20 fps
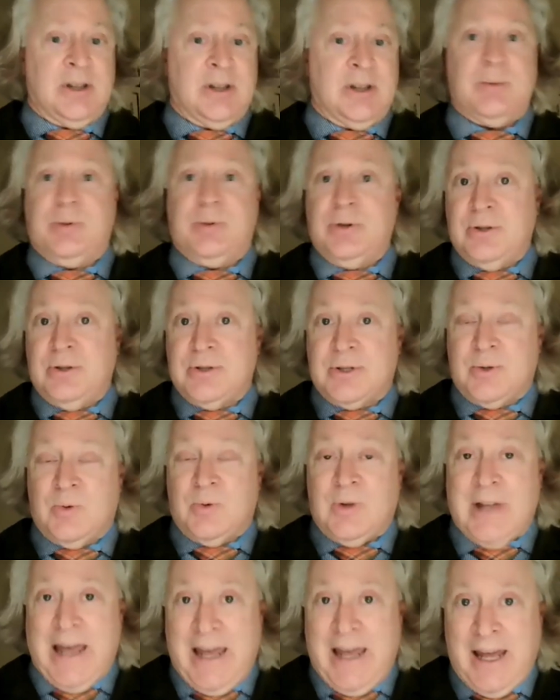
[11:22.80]
The producer
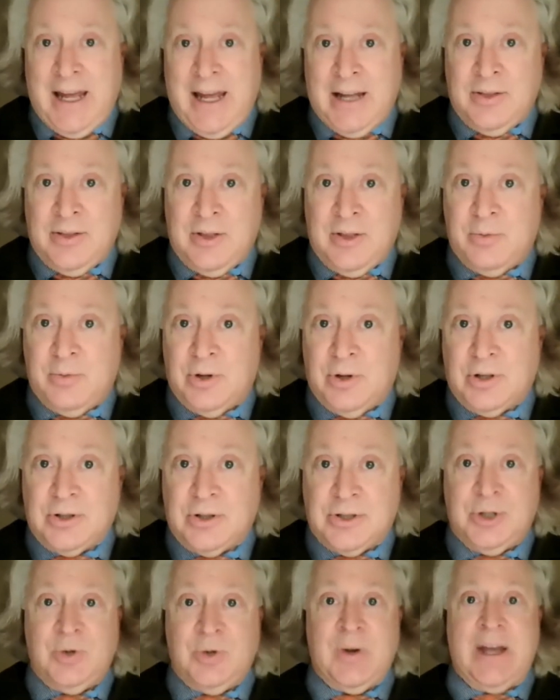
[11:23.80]
will hand the book
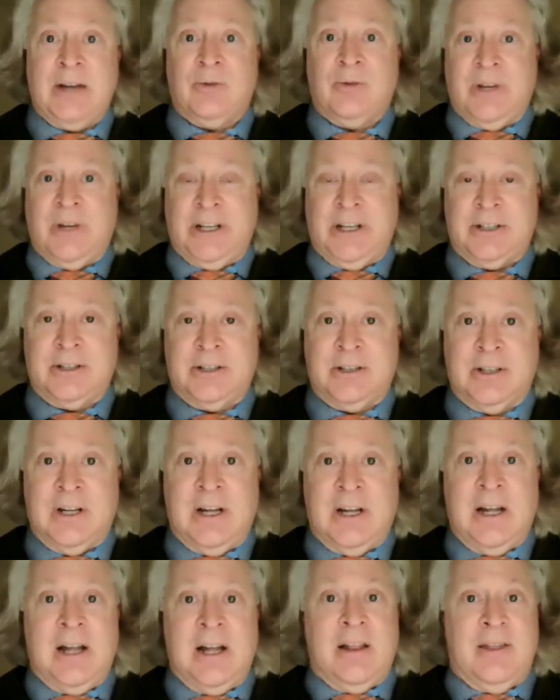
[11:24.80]
to a reader.
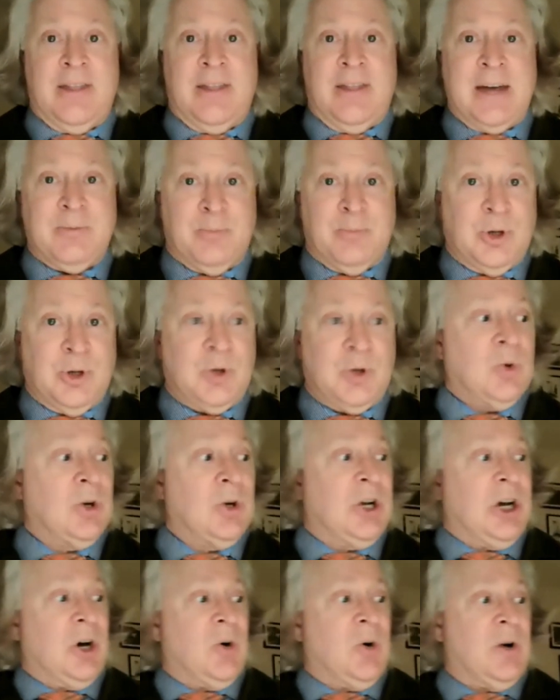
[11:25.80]
That book will
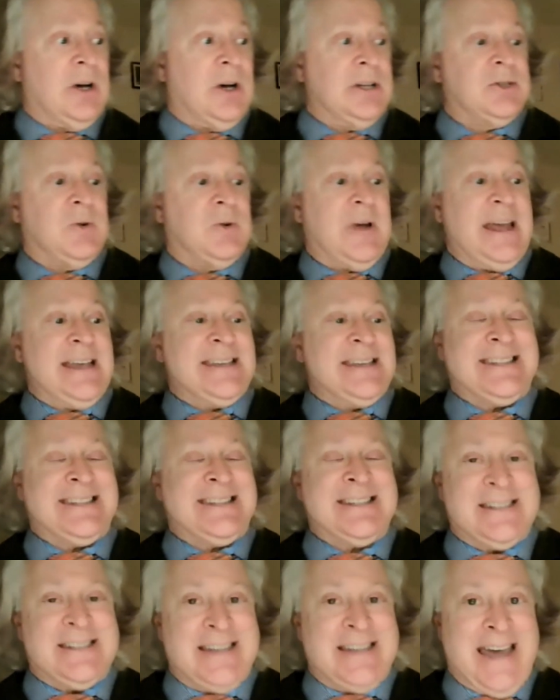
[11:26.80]
go on to a
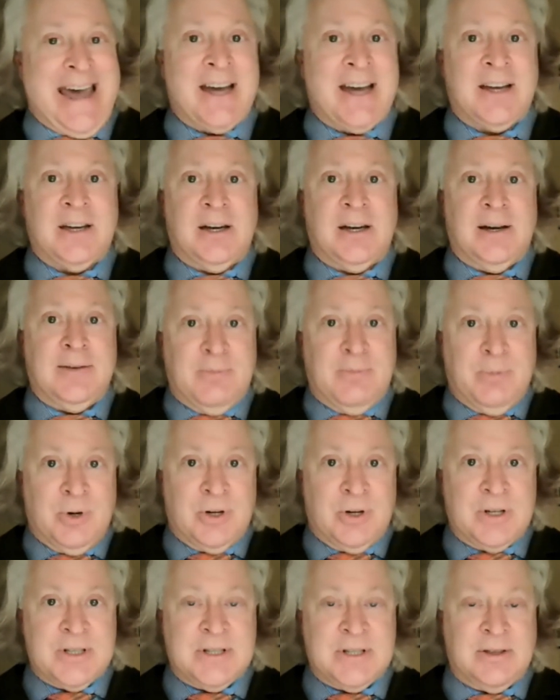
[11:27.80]
stack of
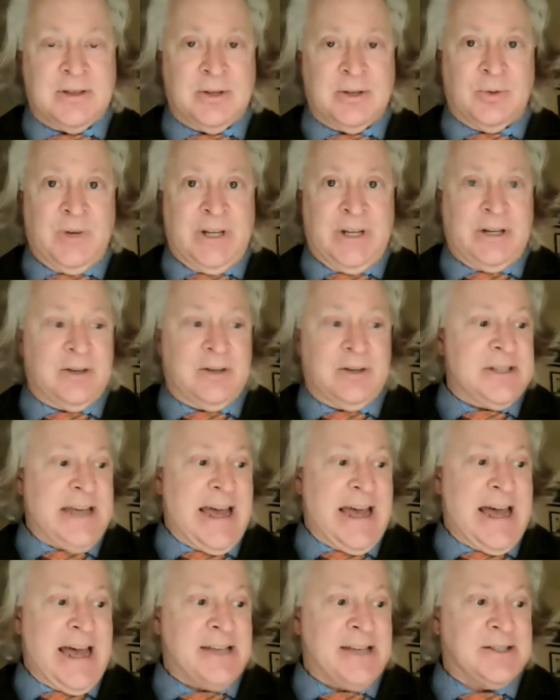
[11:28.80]
books that the reader is
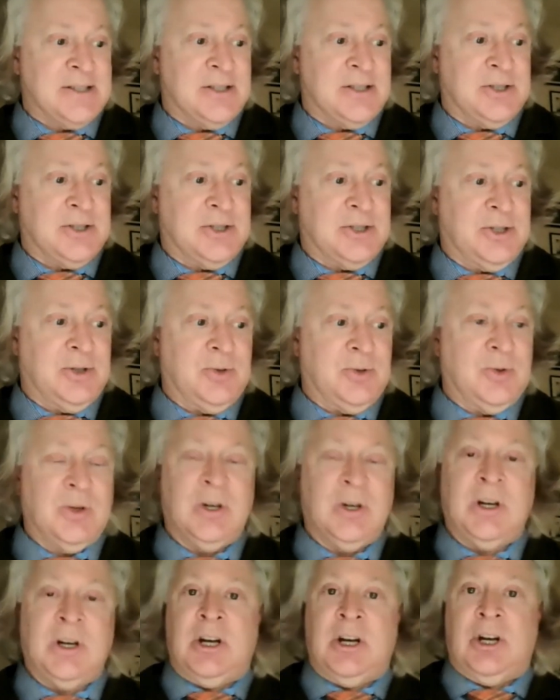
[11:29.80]
asked to
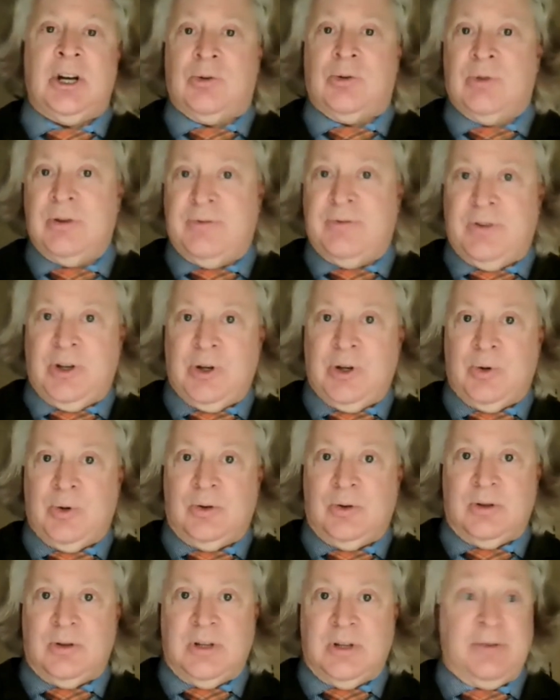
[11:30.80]
review.
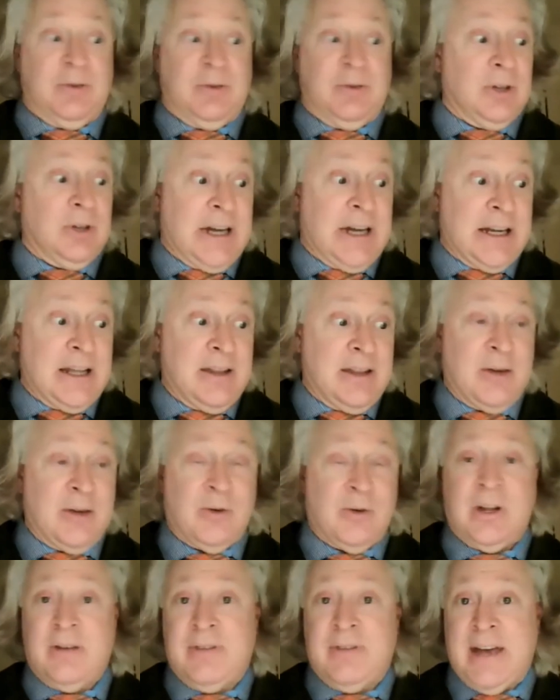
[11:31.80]
If you're lucky, they
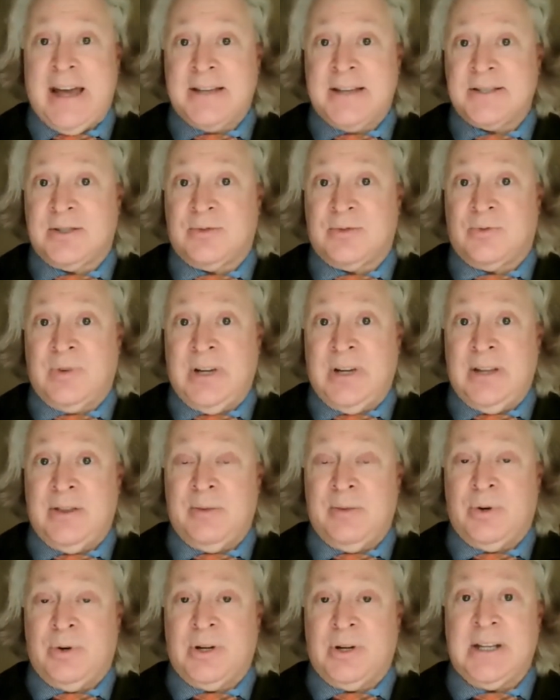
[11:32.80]
will have asked to read
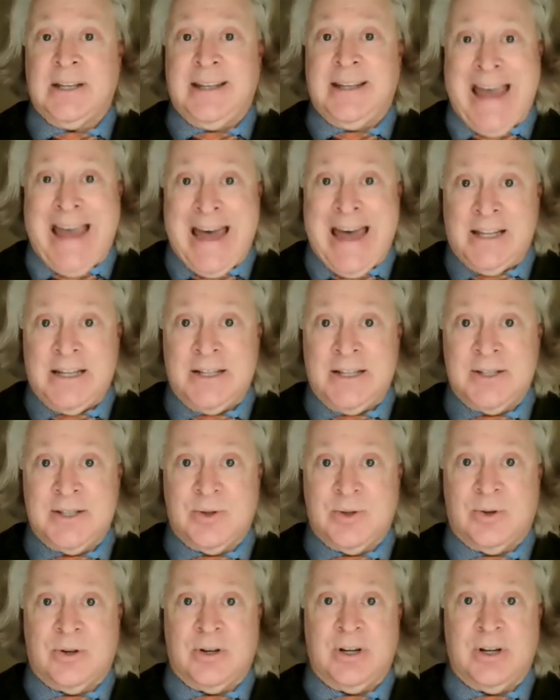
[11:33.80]
the book in galleys
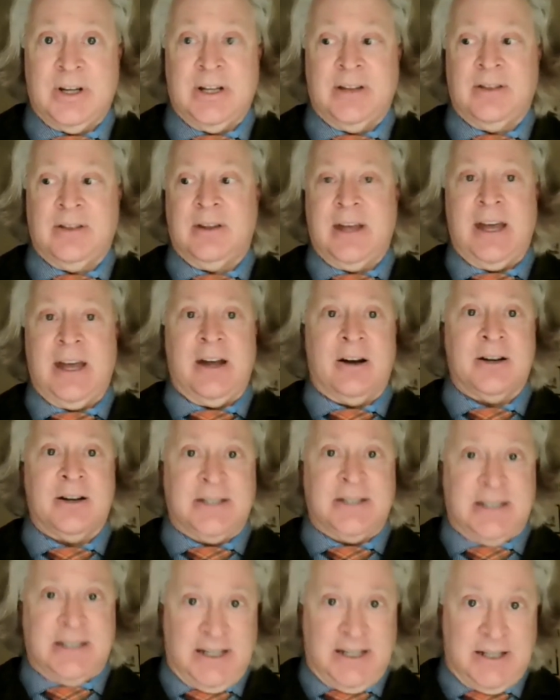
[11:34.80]
or in
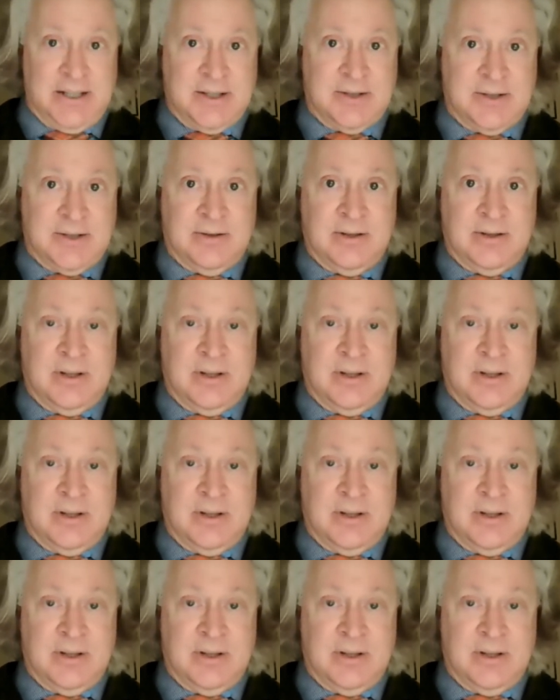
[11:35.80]
ARCs